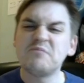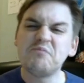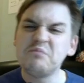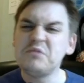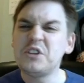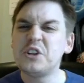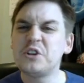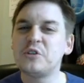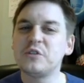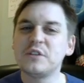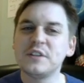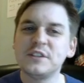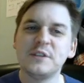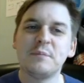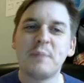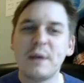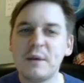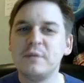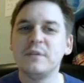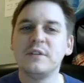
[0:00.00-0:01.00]
you know, there's a
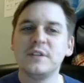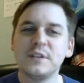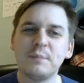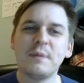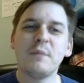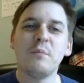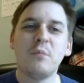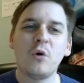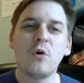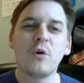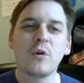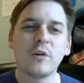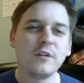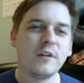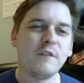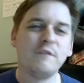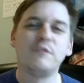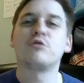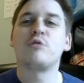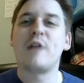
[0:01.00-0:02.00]
bit more
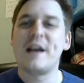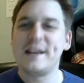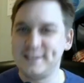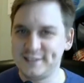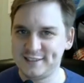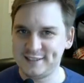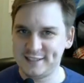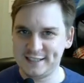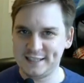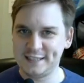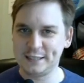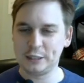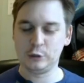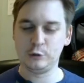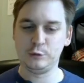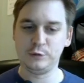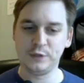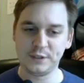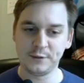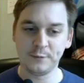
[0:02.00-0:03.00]
variety
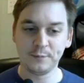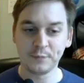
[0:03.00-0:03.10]
included.